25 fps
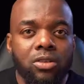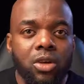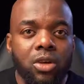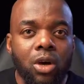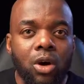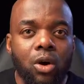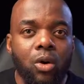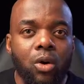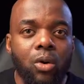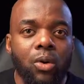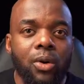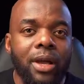
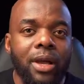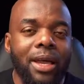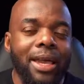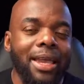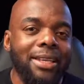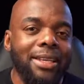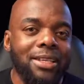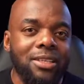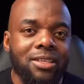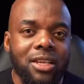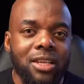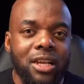So
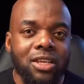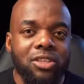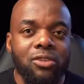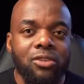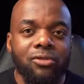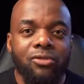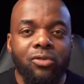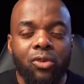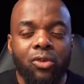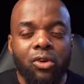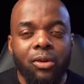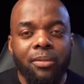a
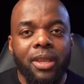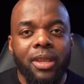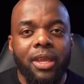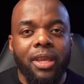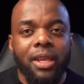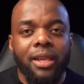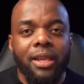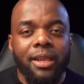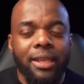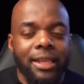discussion forum here